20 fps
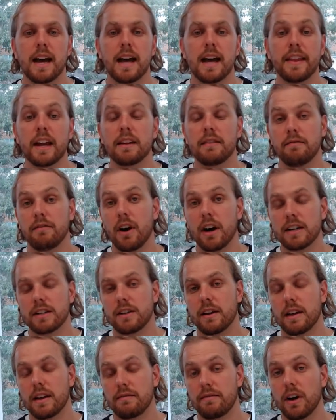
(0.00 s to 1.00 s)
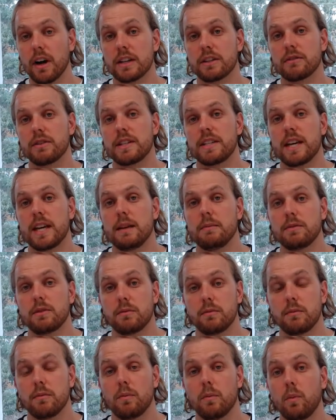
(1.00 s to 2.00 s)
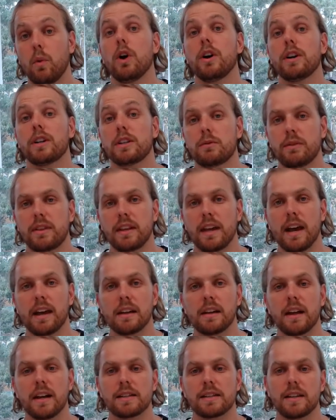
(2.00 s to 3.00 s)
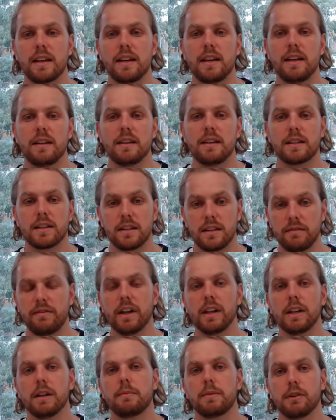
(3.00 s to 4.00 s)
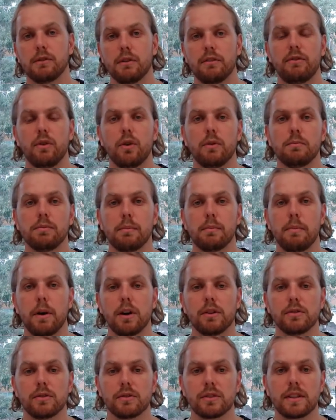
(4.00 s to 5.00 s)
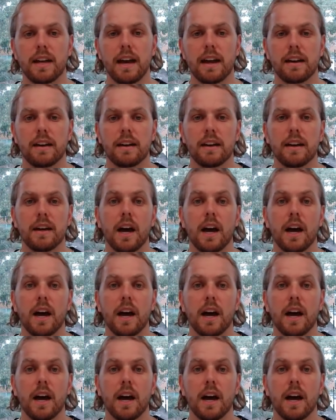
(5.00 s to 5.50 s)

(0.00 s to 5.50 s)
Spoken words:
And that advisory team works with the ALRC to develop the reform proposals that